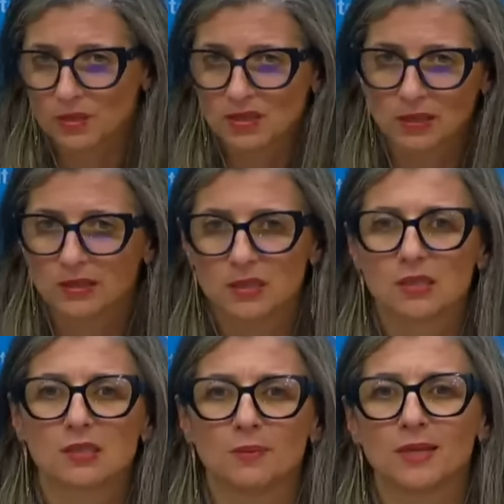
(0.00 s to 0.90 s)
Basically, this
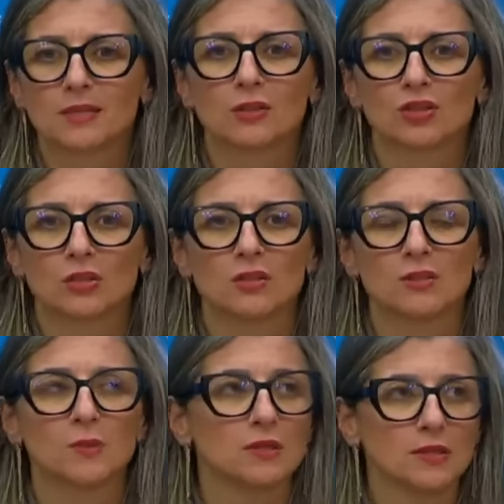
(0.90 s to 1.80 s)
is the message that
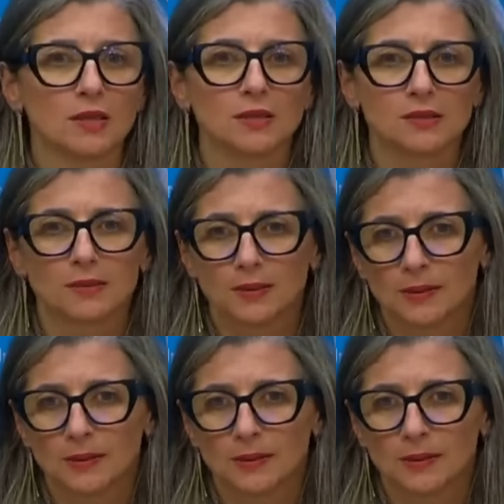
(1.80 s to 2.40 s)
is being sent.